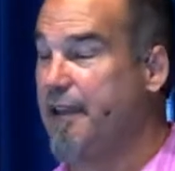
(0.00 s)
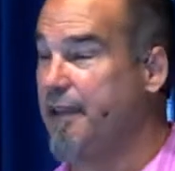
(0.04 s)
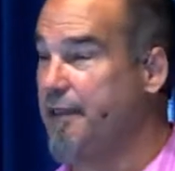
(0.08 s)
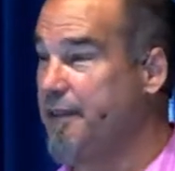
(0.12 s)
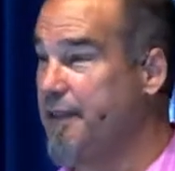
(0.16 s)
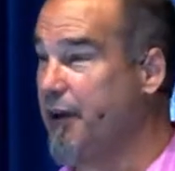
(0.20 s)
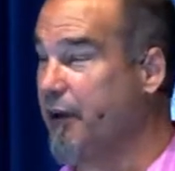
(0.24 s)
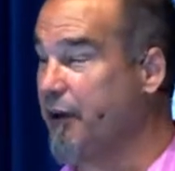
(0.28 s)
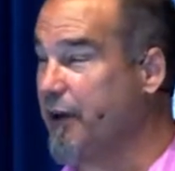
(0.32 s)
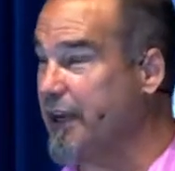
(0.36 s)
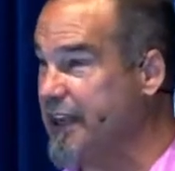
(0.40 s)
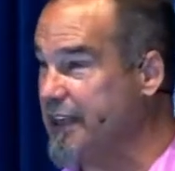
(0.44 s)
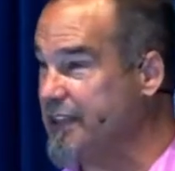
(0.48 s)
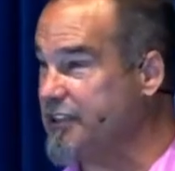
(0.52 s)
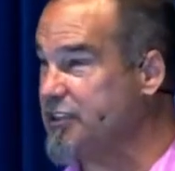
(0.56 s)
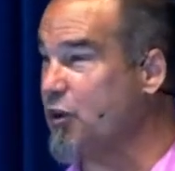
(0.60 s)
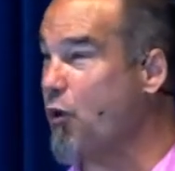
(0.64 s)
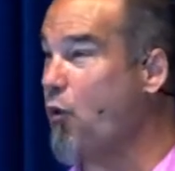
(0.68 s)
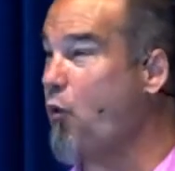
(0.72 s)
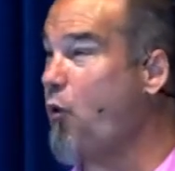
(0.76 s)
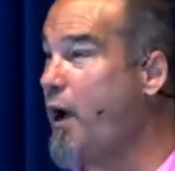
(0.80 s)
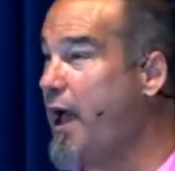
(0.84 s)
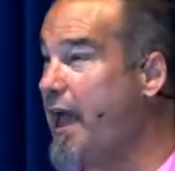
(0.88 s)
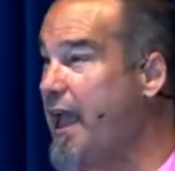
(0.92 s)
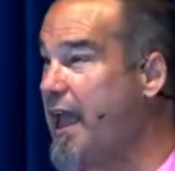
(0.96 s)
There is a
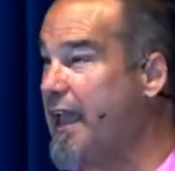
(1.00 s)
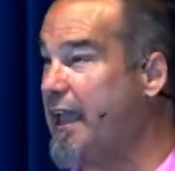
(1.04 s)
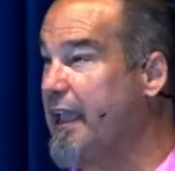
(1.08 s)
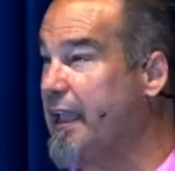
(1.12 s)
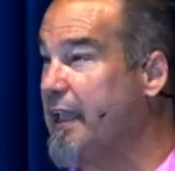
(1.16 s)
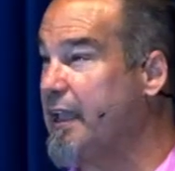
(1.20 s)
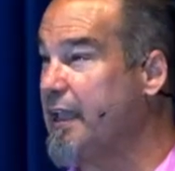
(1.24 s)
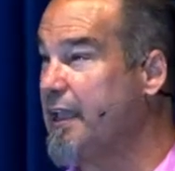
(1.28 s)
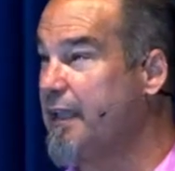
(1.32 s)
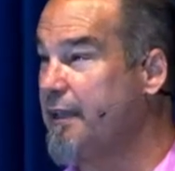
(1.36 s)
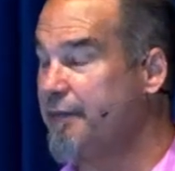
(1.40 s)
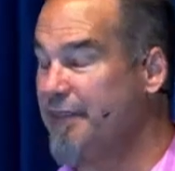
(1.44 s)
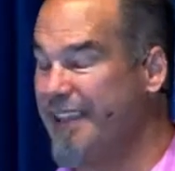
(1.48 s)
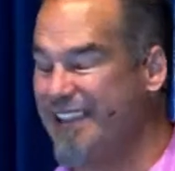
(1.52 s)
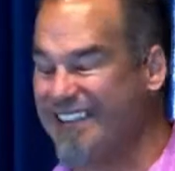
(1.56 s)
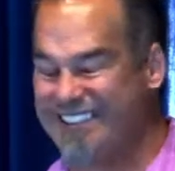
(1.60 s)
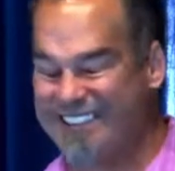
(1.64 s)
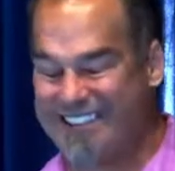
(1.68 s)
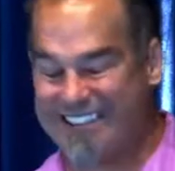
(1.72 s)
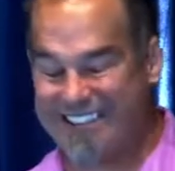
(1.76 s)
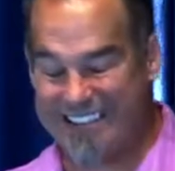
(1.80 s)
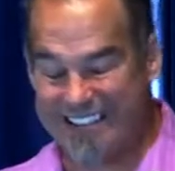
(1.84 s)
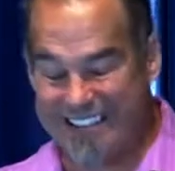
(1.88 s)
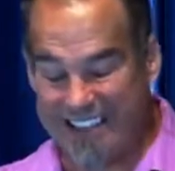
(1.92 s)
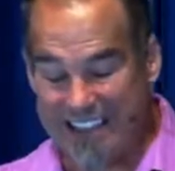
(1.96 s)
way that
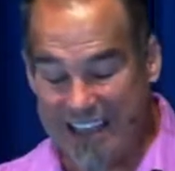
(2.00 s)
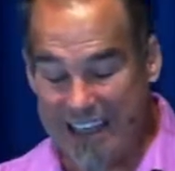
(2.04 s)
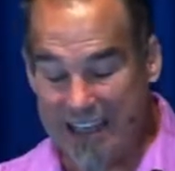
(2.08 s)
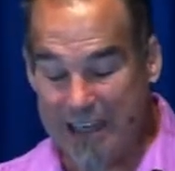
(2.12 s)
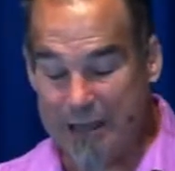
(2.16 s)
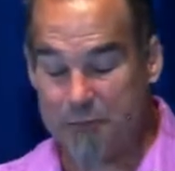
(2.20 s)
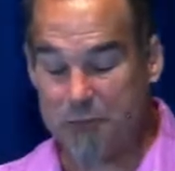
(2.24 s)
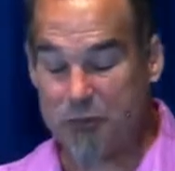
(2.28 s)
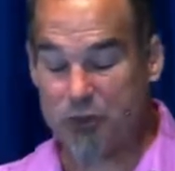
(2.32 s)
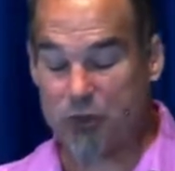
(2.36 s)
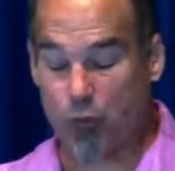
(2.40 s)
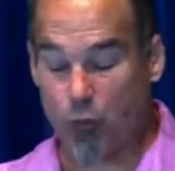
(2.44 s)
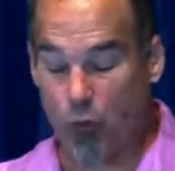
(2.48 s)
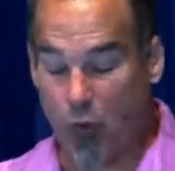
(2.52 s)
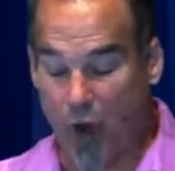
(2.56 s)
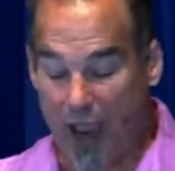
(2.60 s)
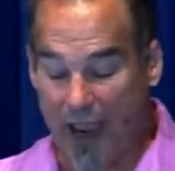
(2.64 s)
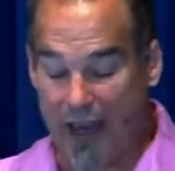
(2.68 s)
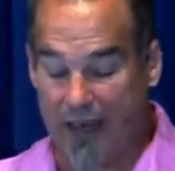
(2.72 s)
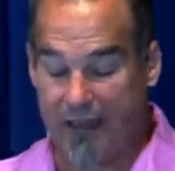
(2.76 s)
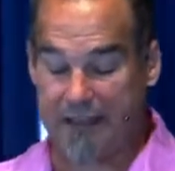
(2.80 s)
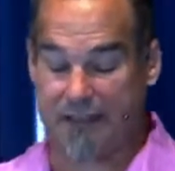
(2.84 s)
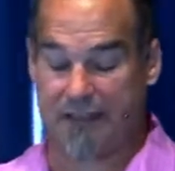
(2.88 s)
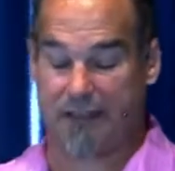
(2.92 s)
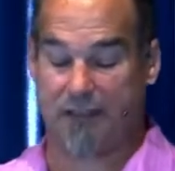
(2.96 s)
seems
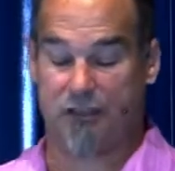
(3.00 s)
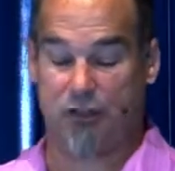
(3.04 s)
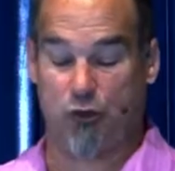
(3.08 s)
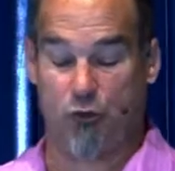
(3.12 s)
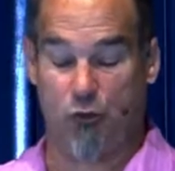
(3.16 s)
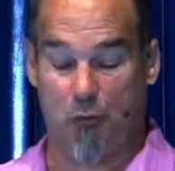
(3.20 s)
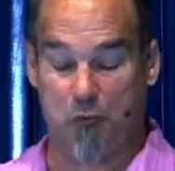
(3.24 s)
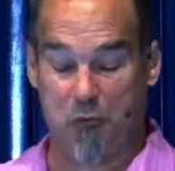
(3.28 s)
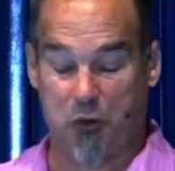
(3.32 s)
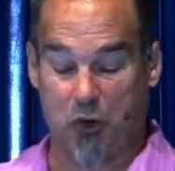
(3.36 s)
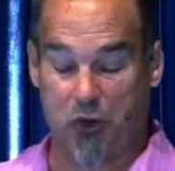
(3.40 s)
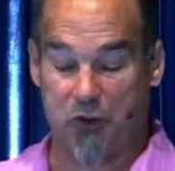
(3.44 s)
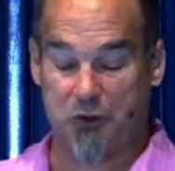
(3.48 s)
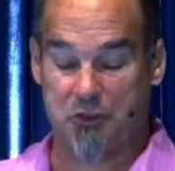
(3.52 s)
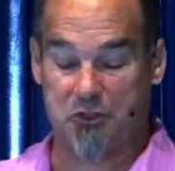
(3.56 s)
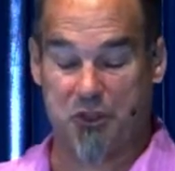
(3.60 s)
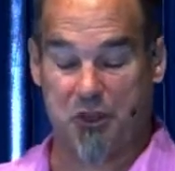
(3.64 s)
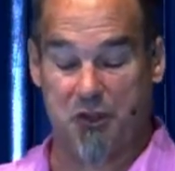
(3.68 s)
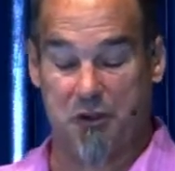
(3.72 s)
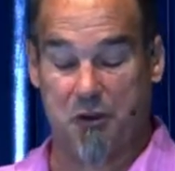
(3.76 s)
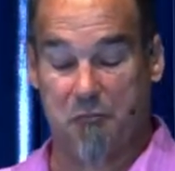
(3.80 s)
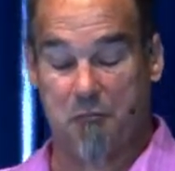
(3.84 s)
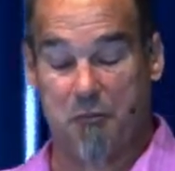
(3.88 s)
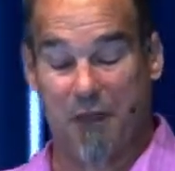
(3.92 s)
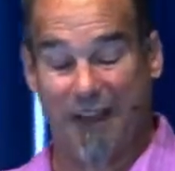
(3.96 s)
right to a
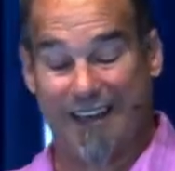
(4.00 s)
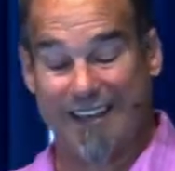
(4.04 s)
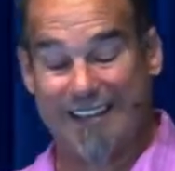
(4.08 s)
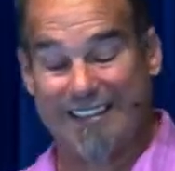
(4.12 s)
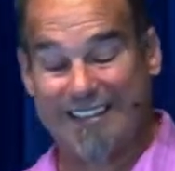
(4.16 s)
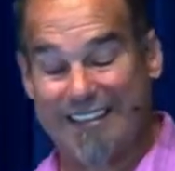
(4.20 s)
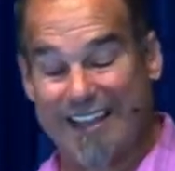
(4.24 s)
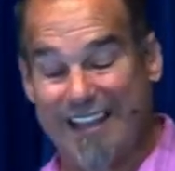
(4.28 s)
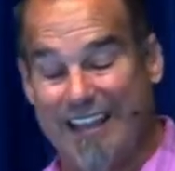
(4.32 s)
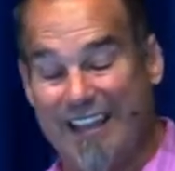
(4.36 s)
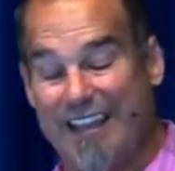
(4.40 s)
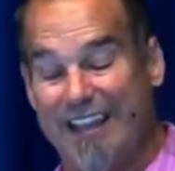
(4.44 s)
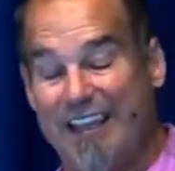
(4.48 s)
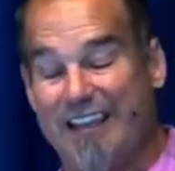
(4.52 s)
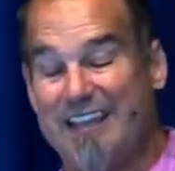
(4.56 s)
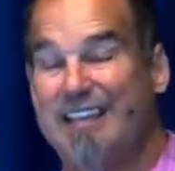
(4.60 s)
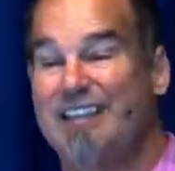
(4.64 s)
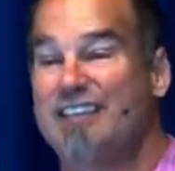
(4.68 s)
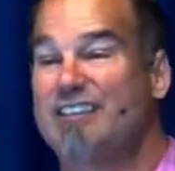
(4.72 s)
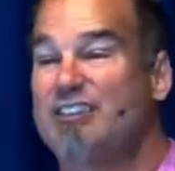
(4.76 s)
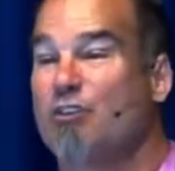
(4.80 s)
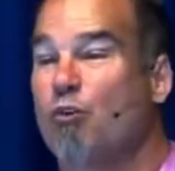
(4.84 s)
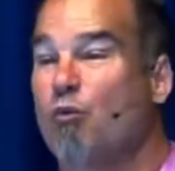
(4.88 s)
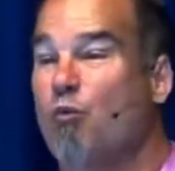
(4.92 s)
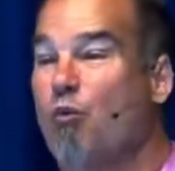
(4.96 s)
person, but its end
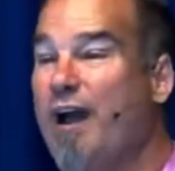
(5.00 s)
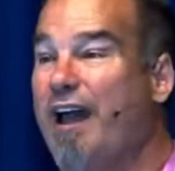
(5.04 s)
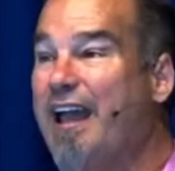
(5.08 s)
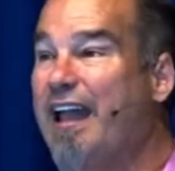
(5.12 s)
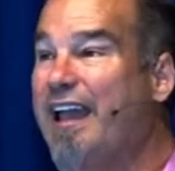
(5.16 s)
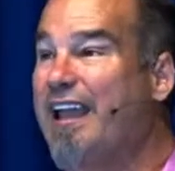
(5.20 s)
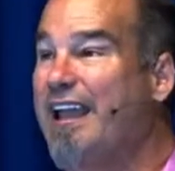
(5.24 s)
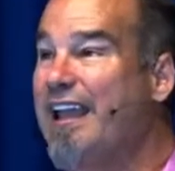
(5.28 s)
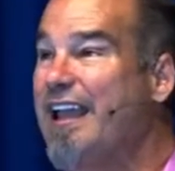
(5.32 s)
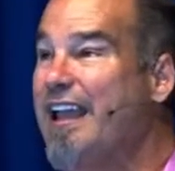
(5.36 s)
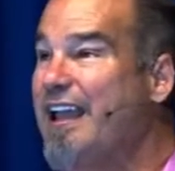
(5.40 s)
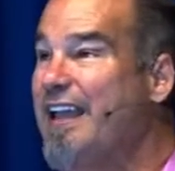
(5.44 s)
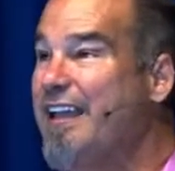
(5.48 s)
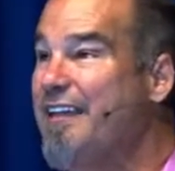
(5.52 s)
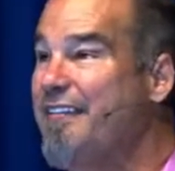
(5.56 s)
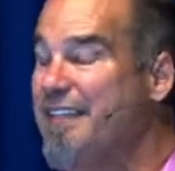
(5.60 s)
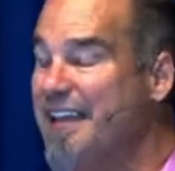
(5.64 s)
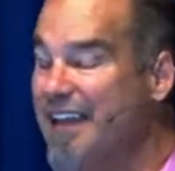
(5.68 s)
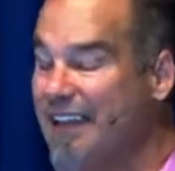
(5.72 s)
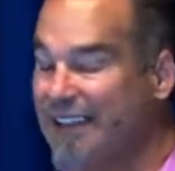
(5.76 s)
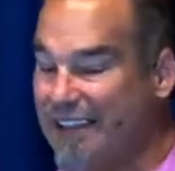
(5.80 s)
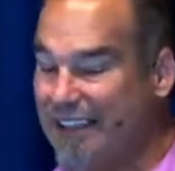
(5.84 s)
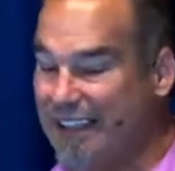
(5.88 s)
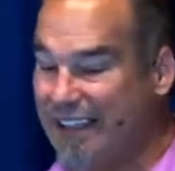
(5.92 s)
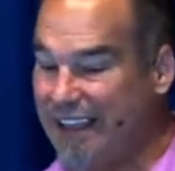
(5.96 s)
is the way
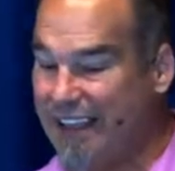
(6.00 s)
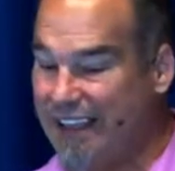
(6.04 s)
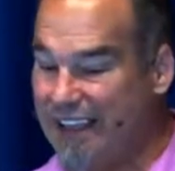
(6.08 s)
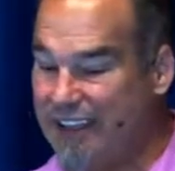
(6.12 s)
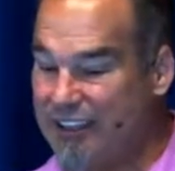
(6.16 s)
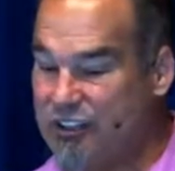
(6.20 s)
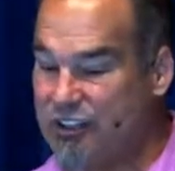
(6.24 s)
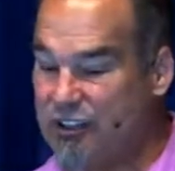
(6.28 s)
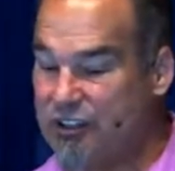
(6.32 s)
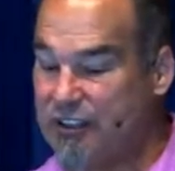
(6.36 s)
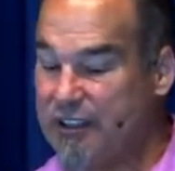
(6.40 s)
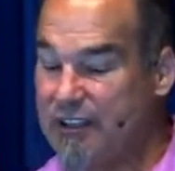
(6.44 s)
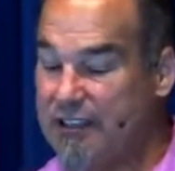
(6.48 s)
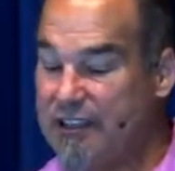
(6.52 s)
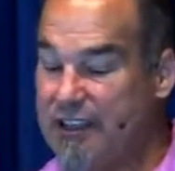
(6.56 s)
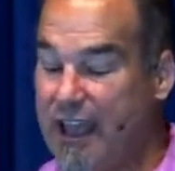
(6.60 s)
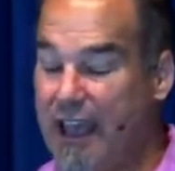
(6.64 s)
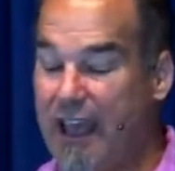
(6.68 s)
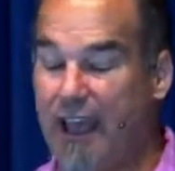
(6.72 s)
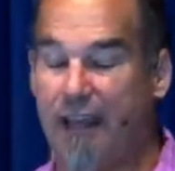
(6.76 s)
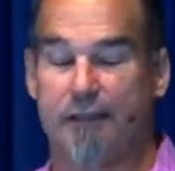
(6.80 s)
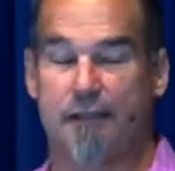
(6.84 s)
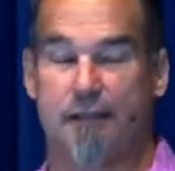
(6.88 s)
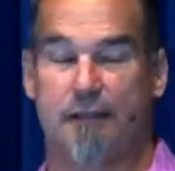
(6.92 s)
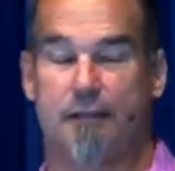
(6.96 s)
that leads to death.